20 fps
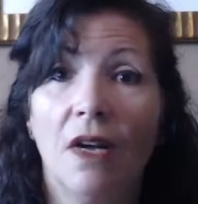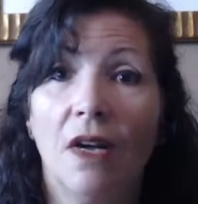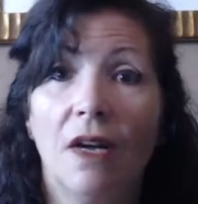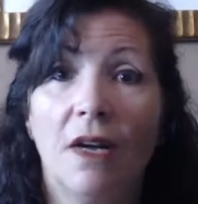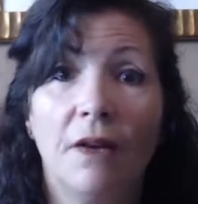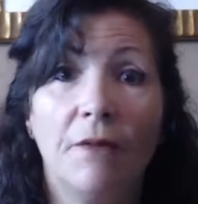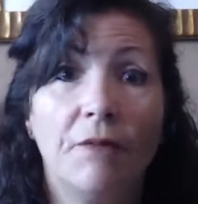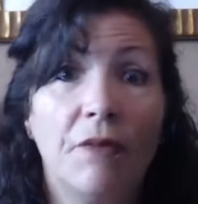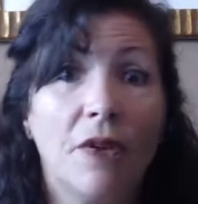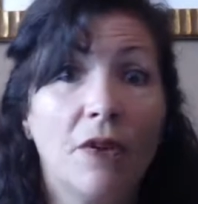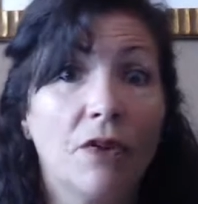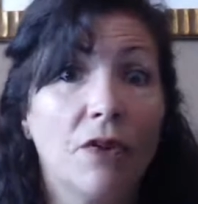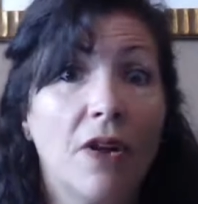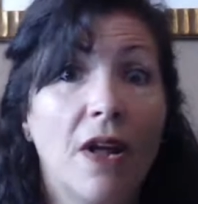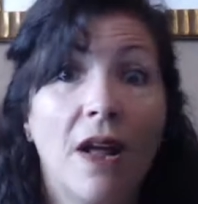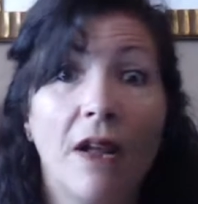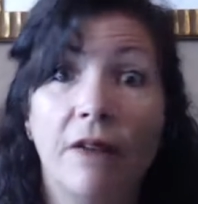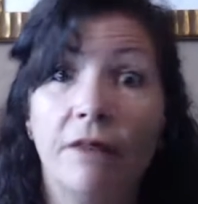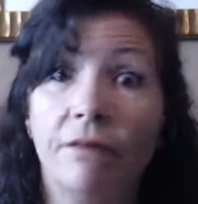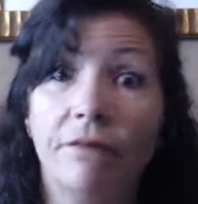They're
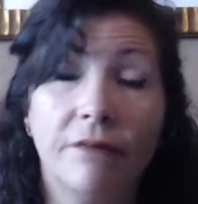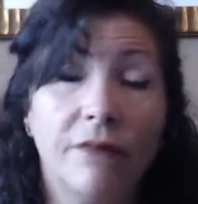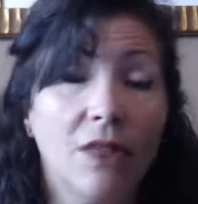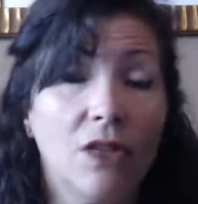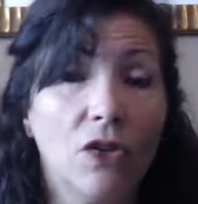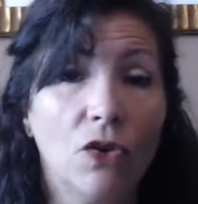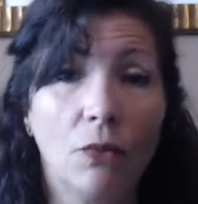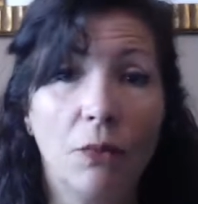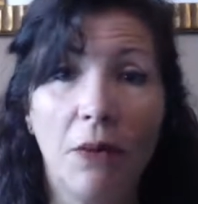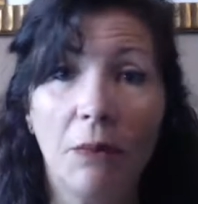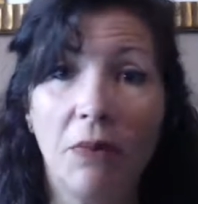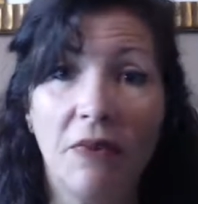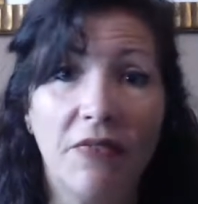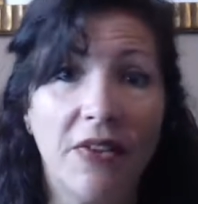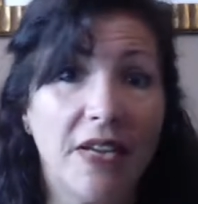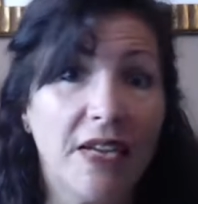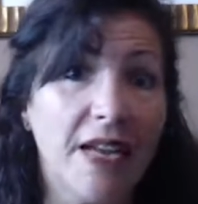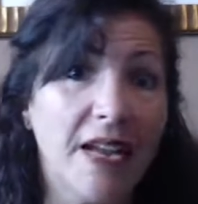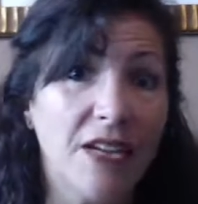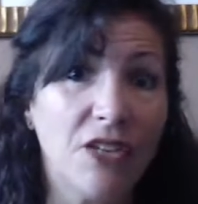not, maybe
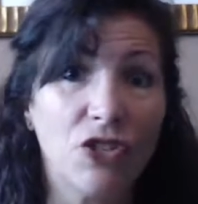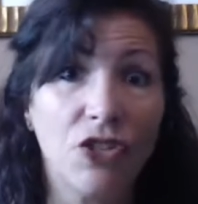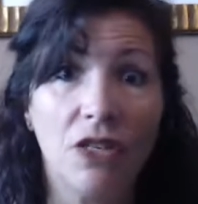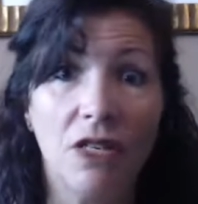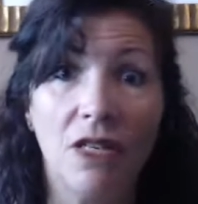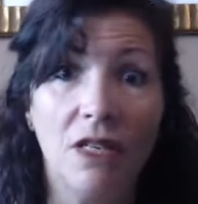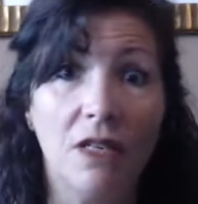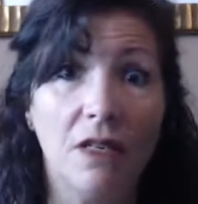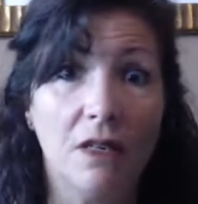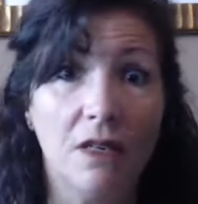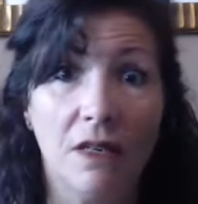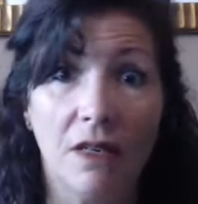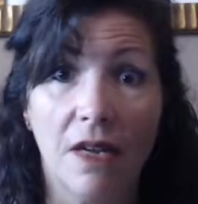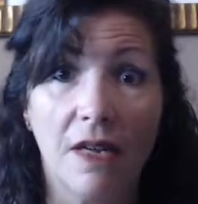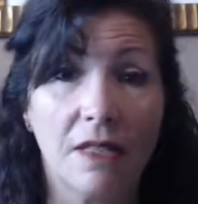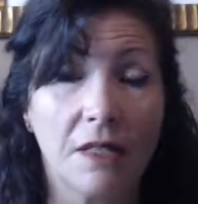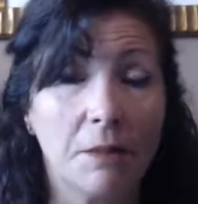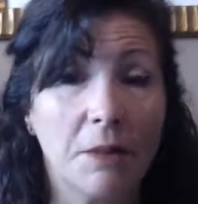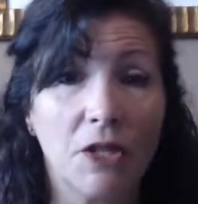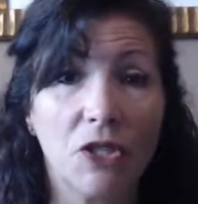vacationing
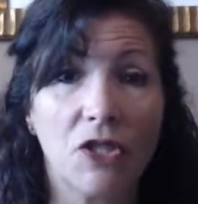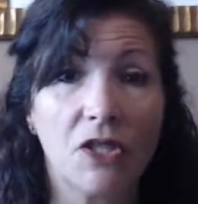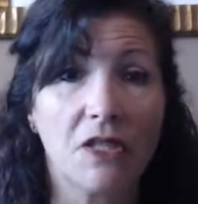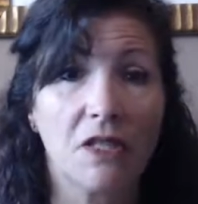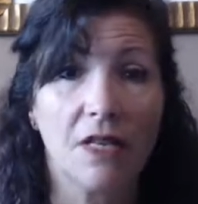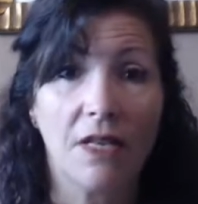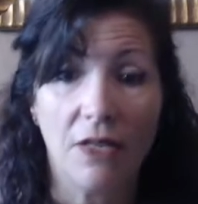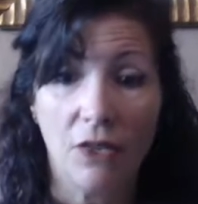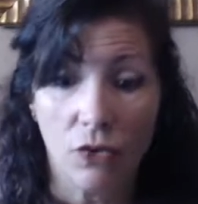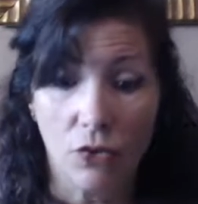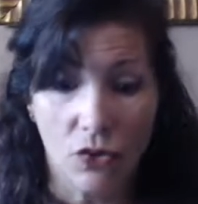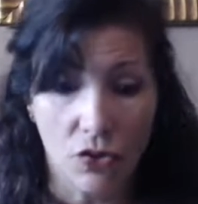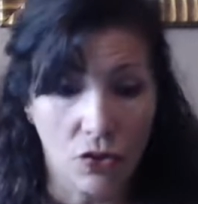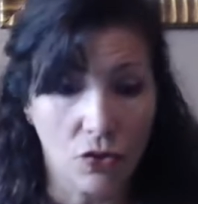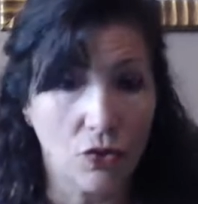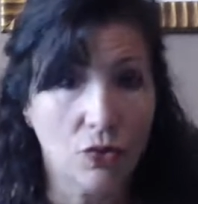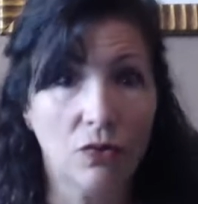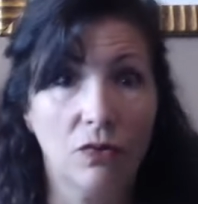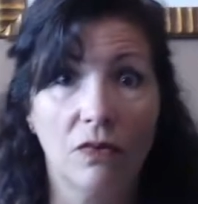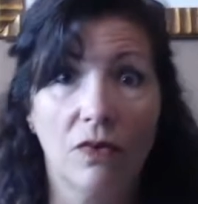as much as they
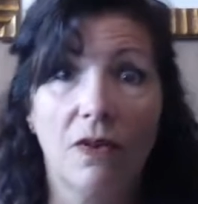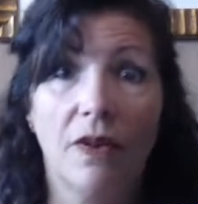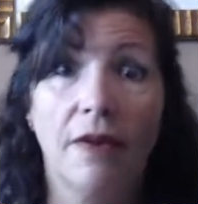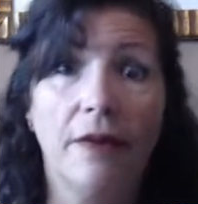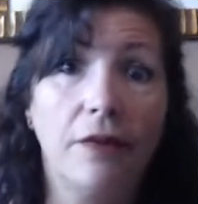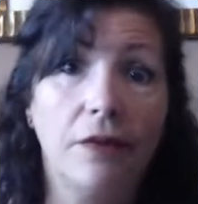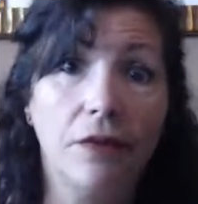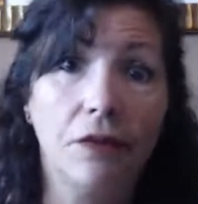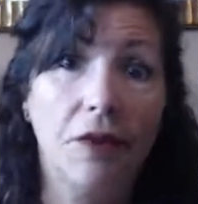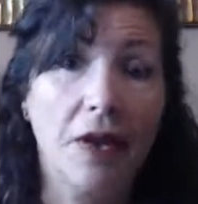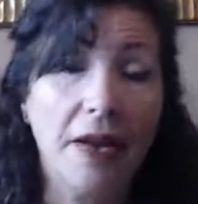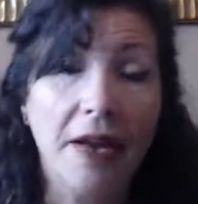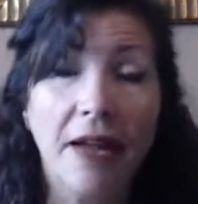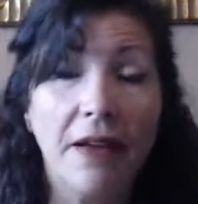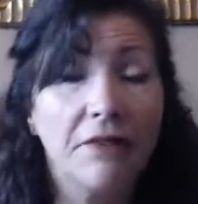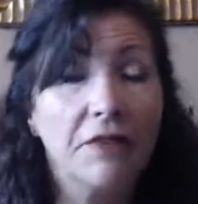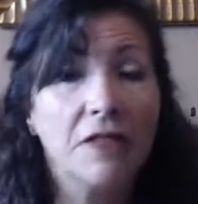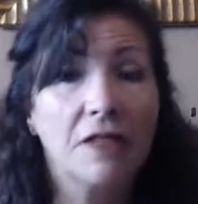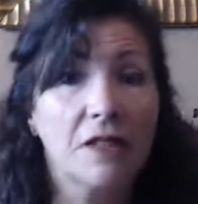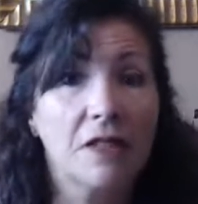used to. I know I
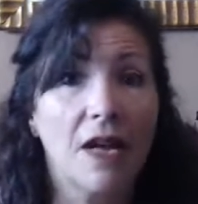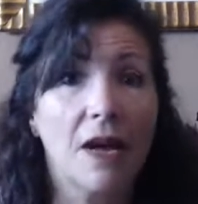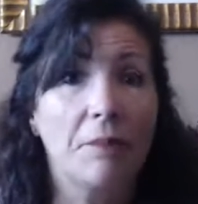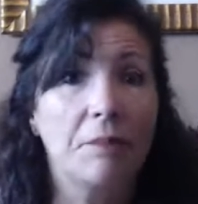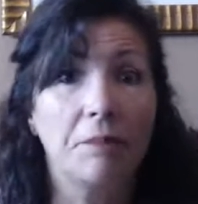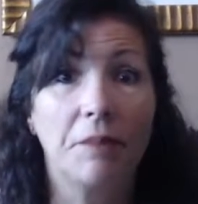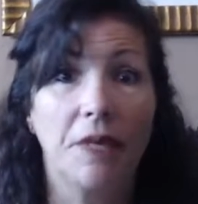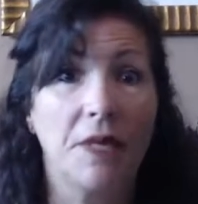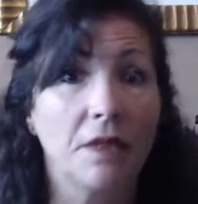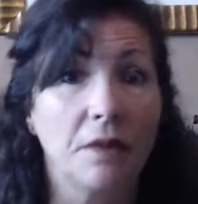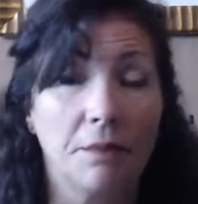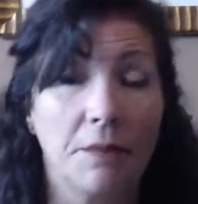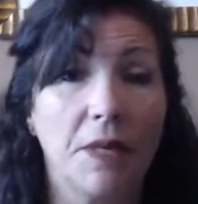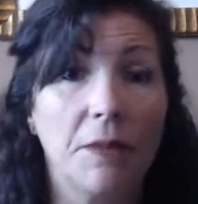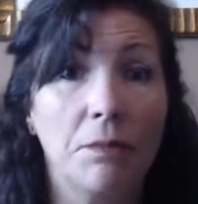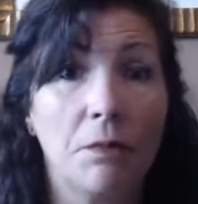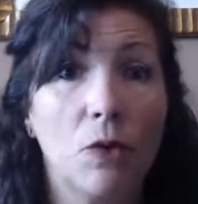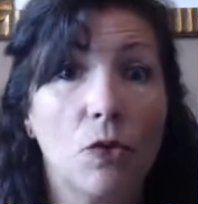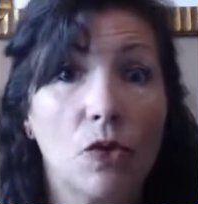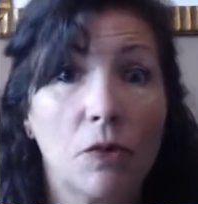haven't stopped,
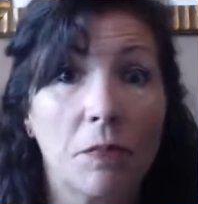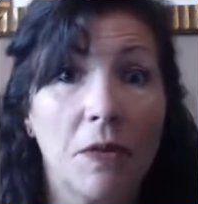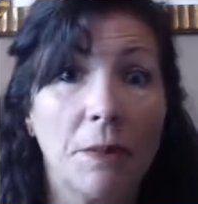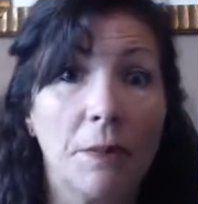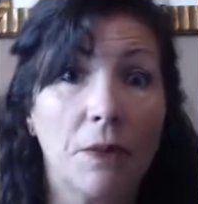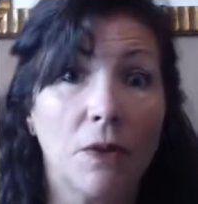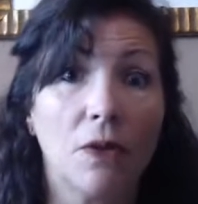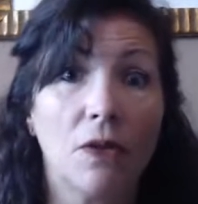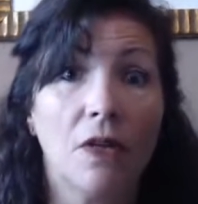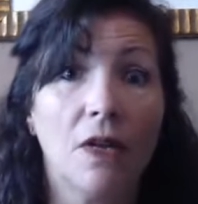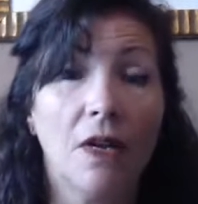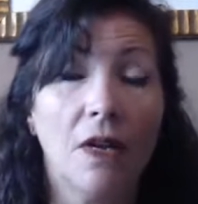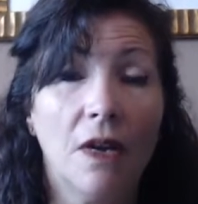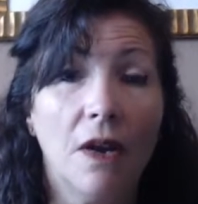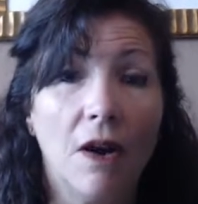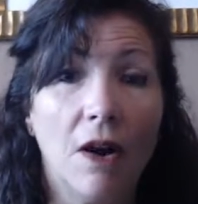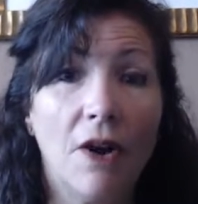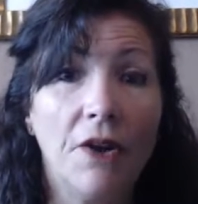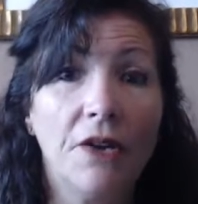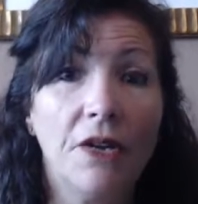but most people
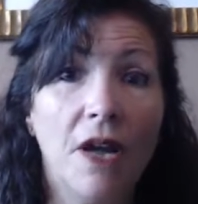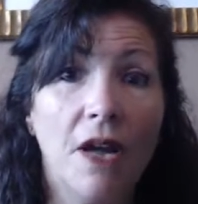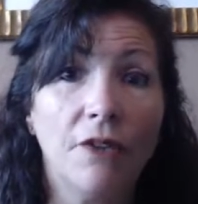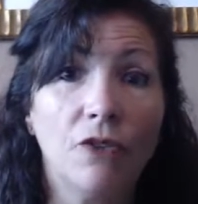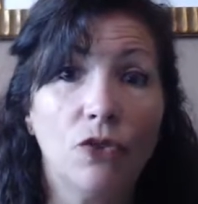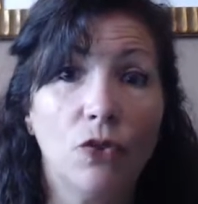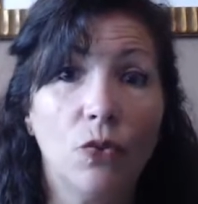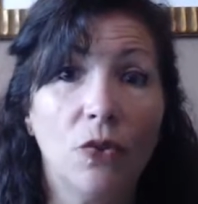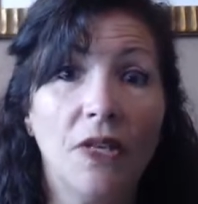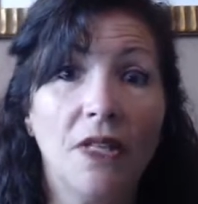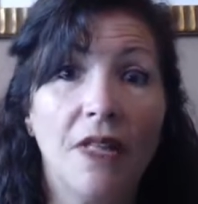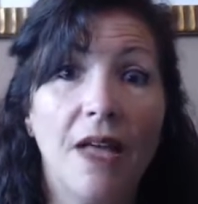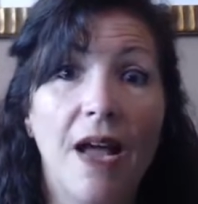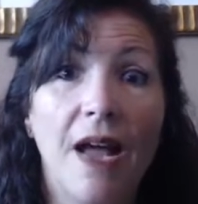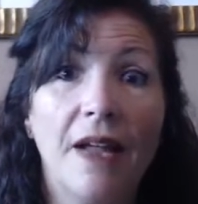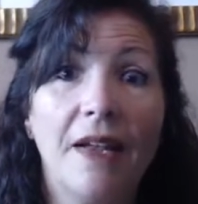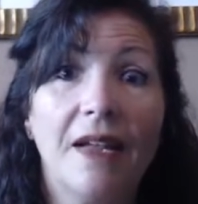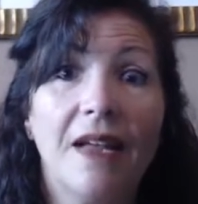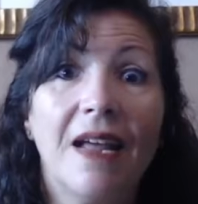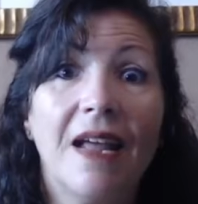are not doing
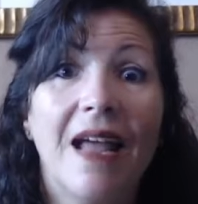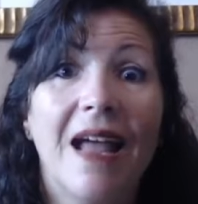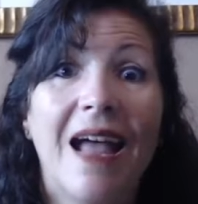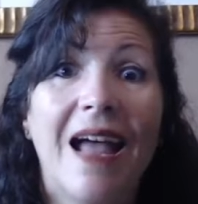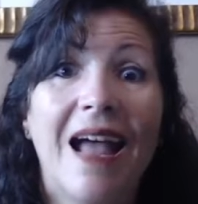that.